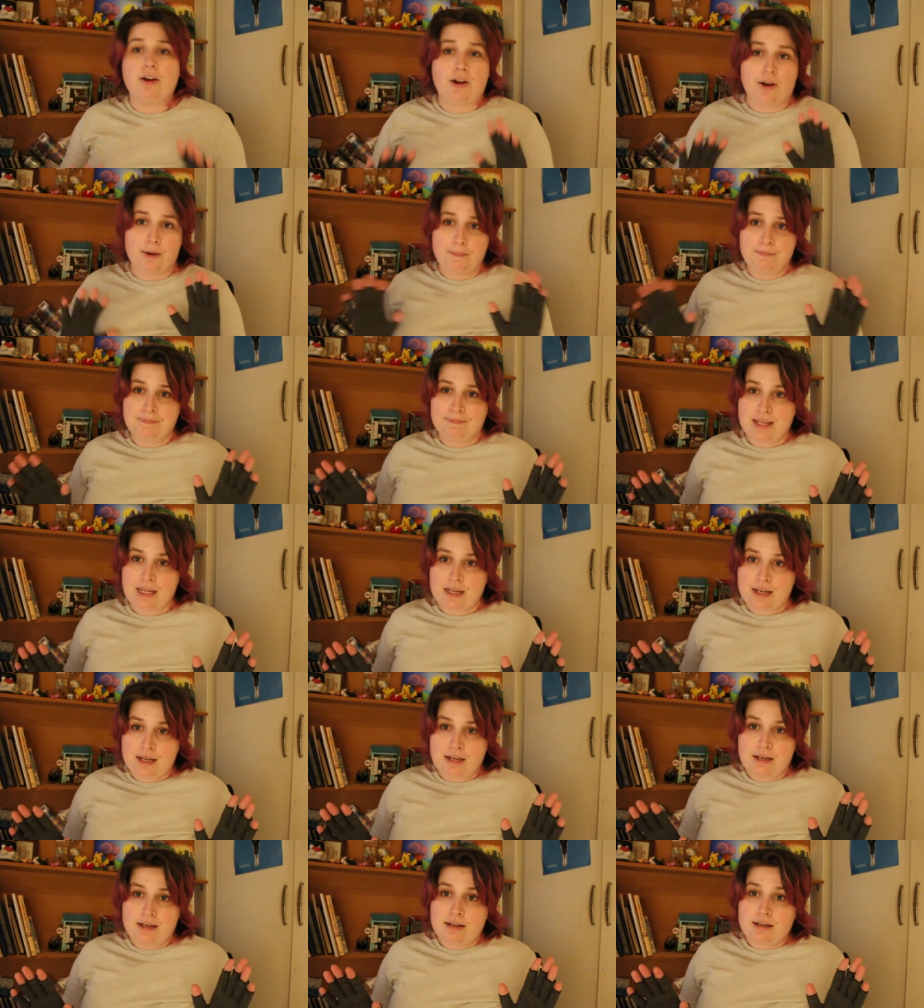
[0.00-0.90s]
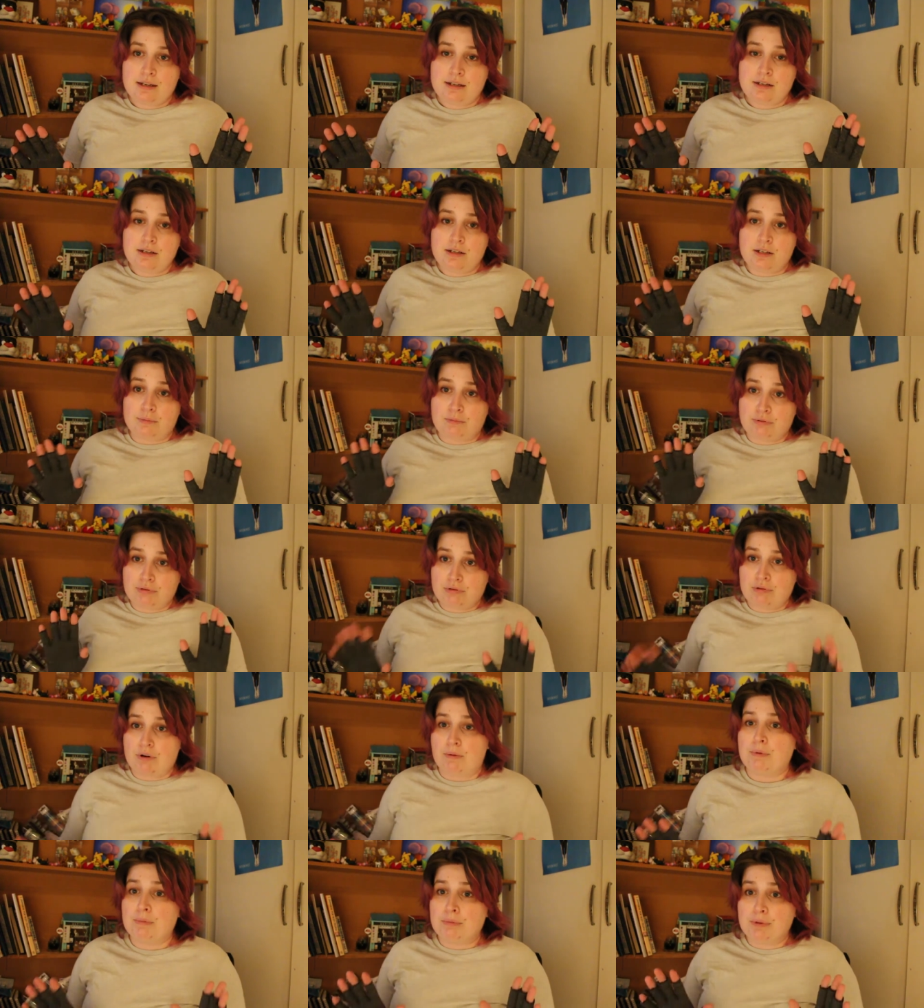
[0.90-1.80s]
No. You're
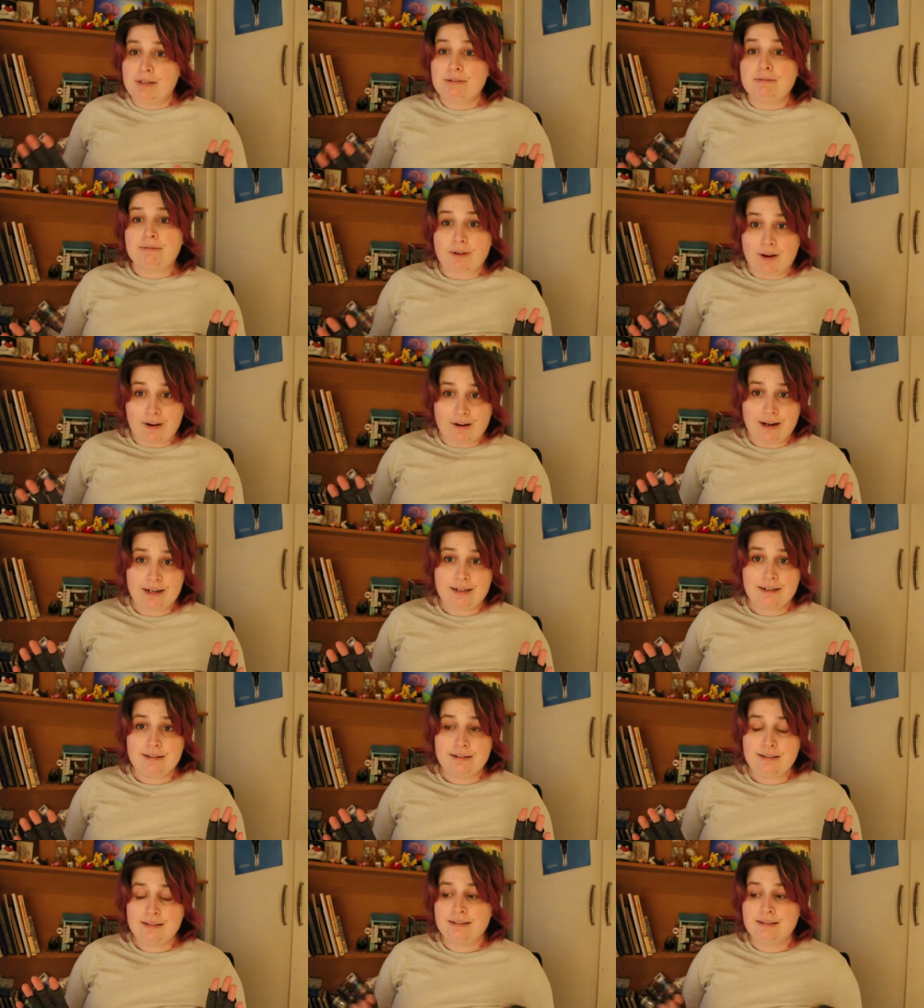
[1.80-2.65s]
probably fine.